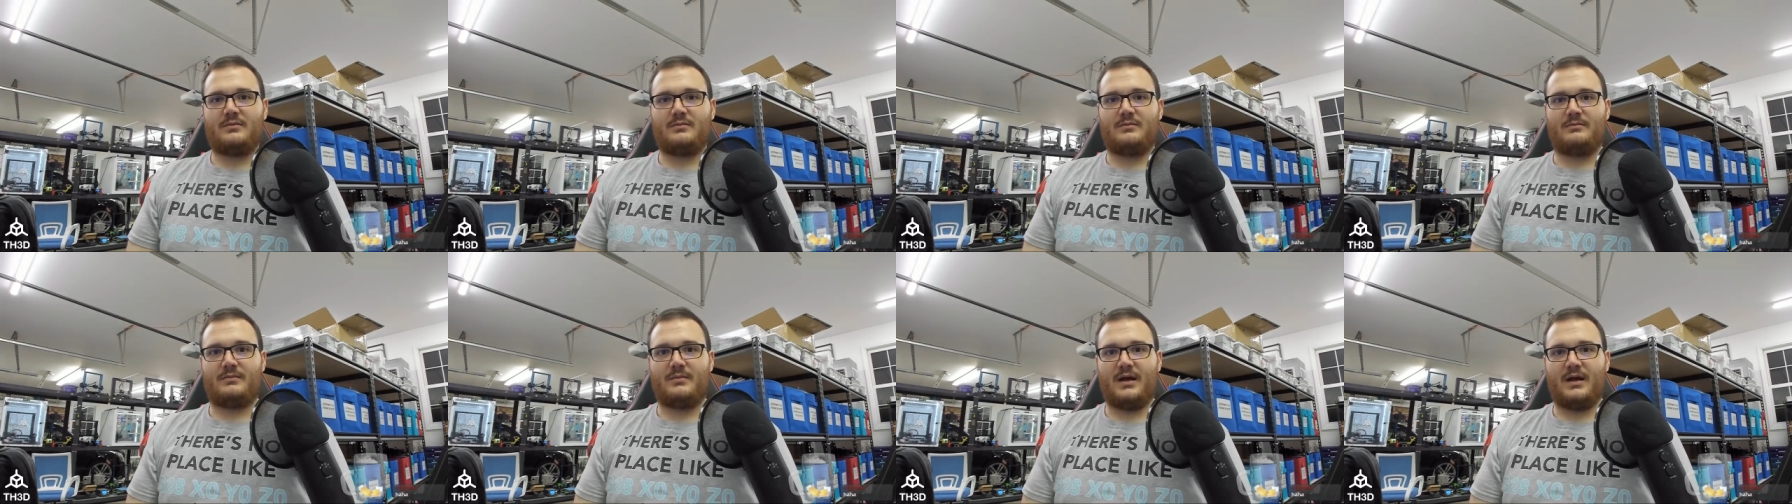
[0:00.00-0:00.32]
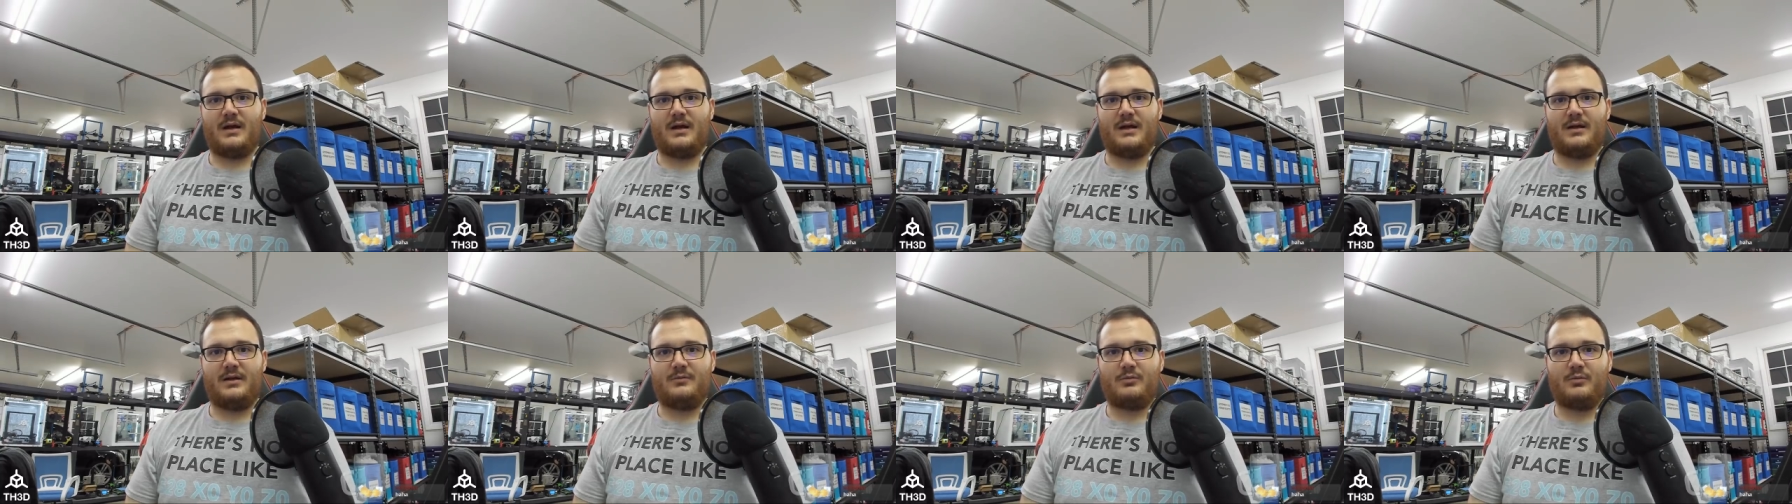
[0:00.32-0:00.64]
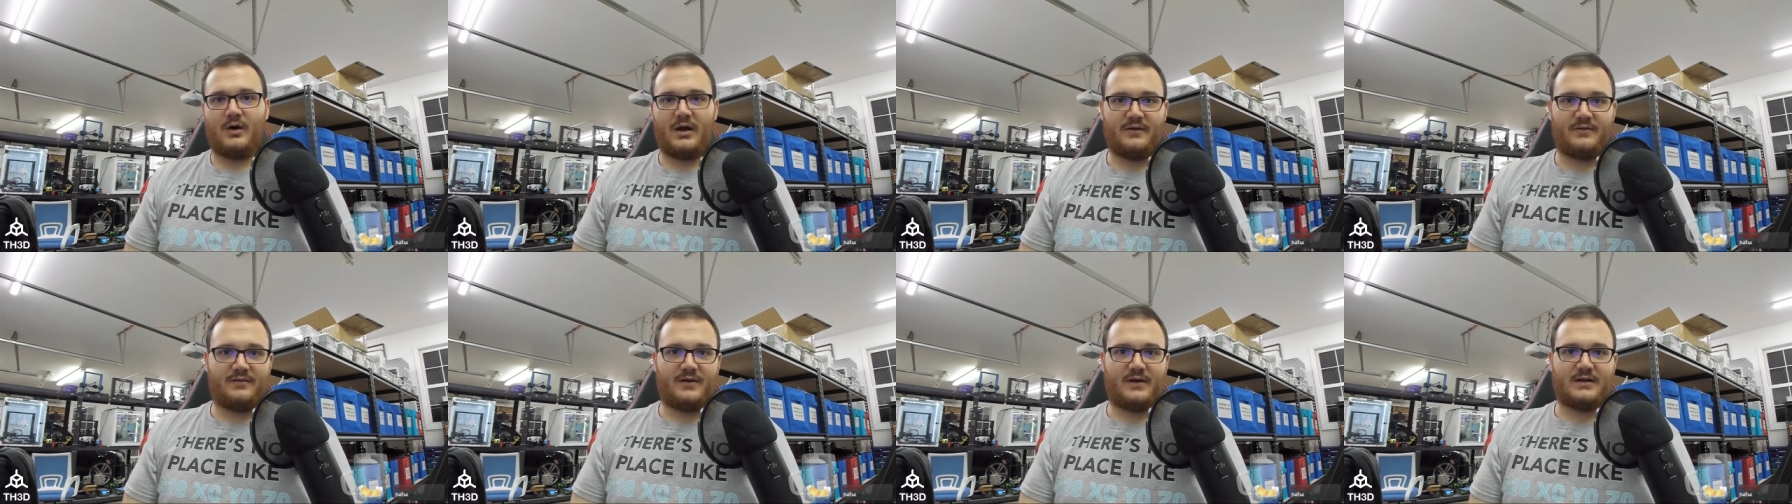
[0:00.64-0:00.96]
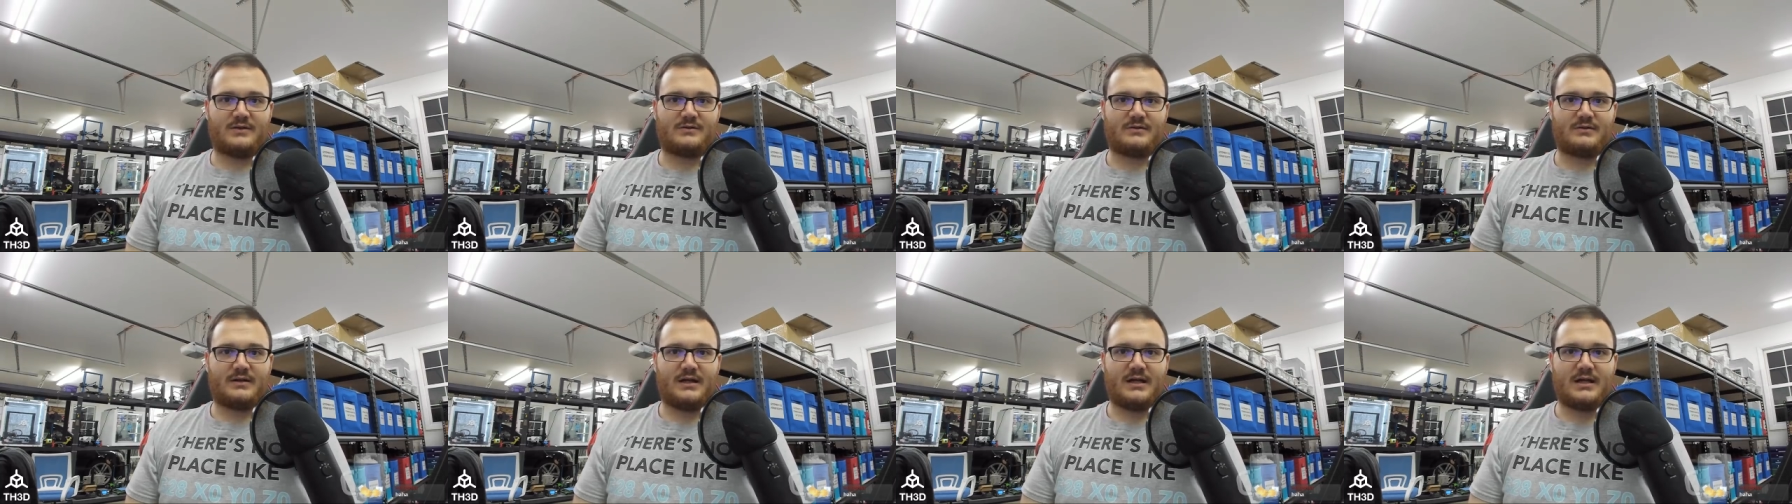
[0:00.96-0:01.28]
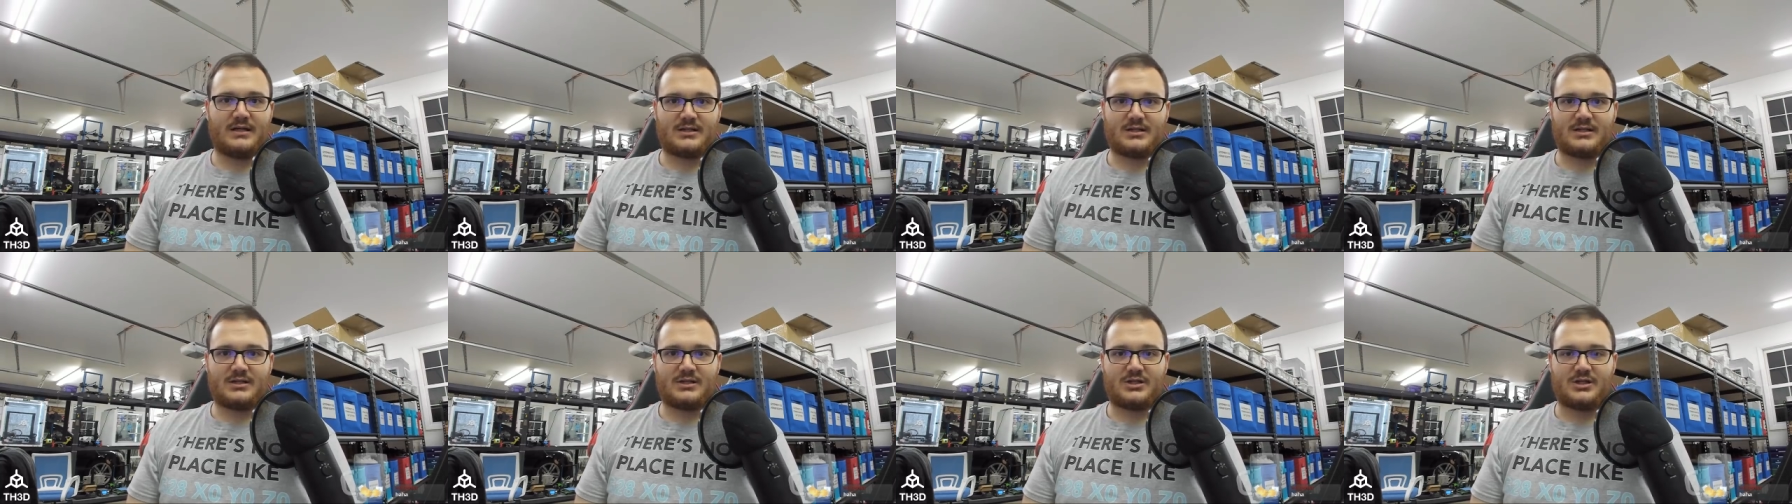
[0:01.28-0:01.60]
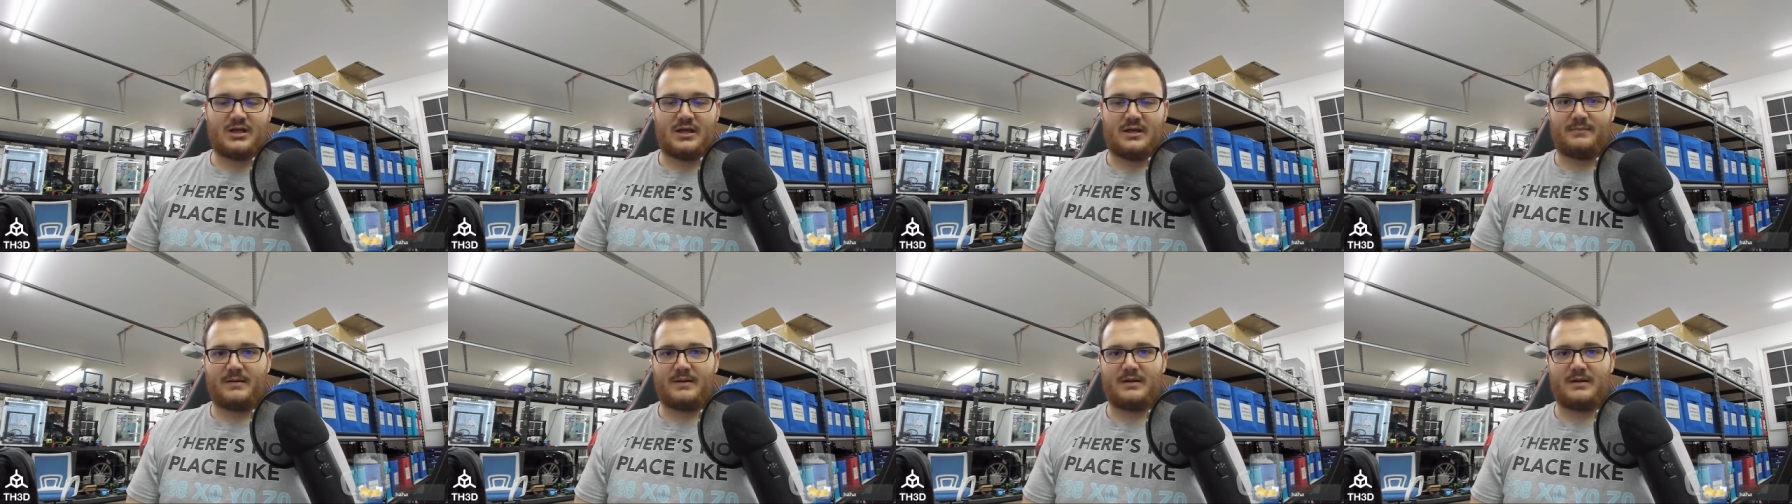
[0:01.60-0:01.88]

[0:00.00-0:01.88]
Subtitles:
my wife and I's relationship,